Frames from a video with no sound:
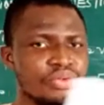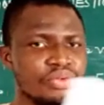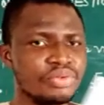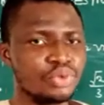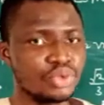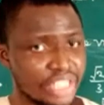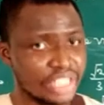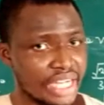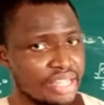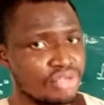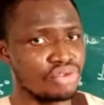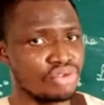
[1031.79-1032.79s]
We'll try
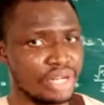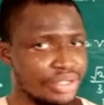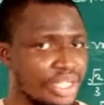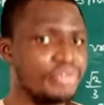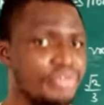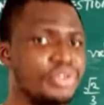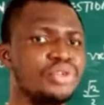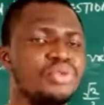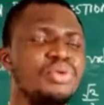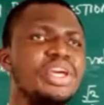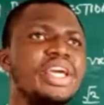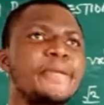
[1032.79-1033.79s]
do another video
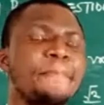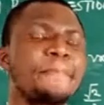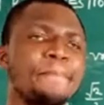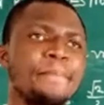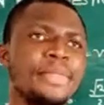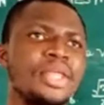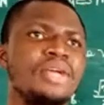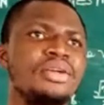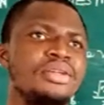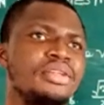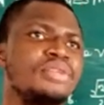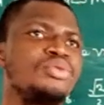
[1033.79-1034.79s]
where
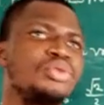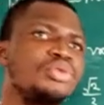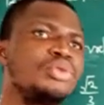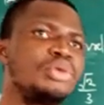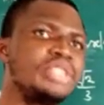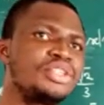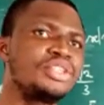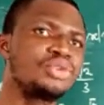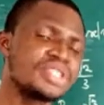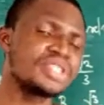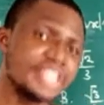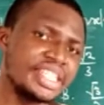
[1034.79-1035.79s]
we will need to
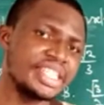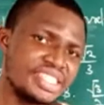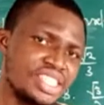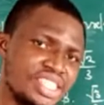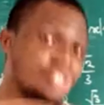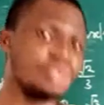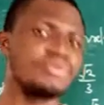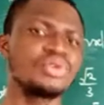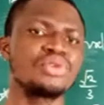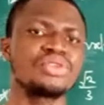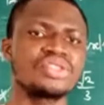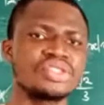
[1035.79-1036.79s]
state each of
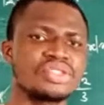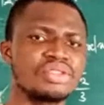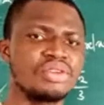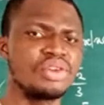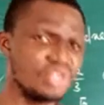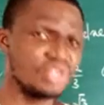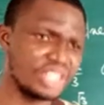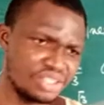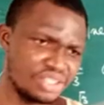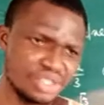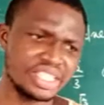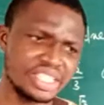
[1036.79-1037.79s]
those, or you can
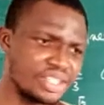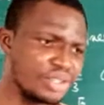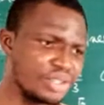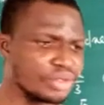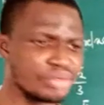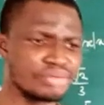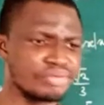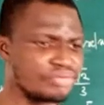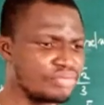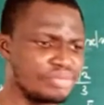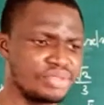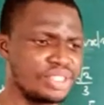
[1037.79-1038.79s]
just check your
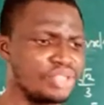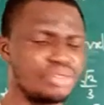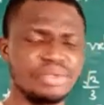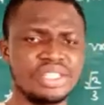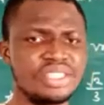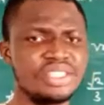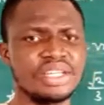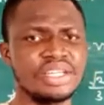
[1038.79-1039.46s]
trigonometric,